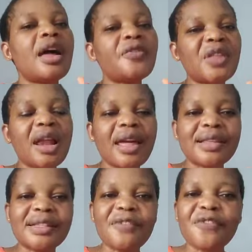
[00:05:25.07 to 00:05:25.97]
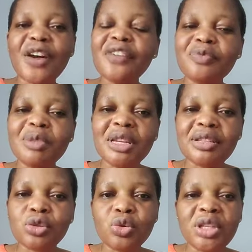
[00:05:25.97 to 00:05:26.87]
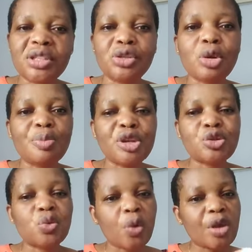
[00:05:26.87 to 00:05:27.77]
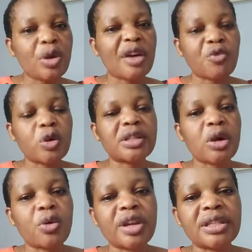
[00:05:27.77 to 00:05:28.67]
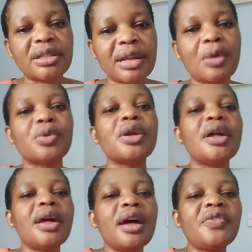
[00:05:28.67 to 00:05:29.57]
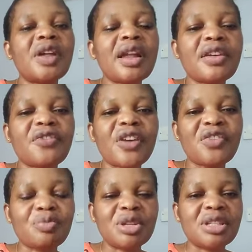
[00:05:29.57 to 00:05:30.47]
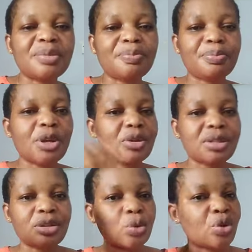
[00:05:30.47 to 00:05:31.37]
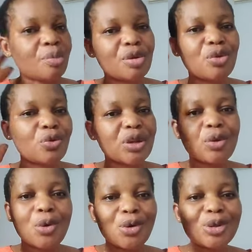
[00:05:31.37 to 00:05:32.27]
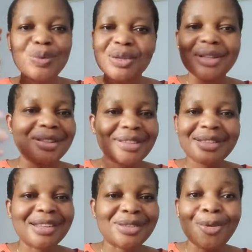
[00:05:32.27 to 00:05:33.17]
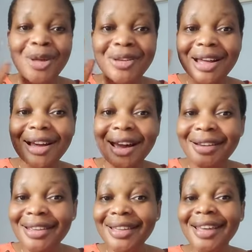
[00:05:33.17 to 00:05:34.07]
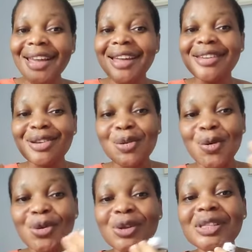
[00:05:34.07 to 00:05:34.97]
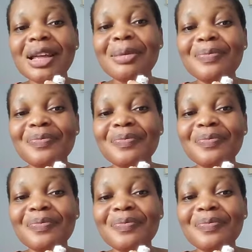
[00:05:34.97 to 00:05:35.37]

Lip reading: after like say 5 minutes, do this in your bedroom where you have water already down. After like 5 minutes, because it will not be good, the coconut will, there's no way you can carry the coconut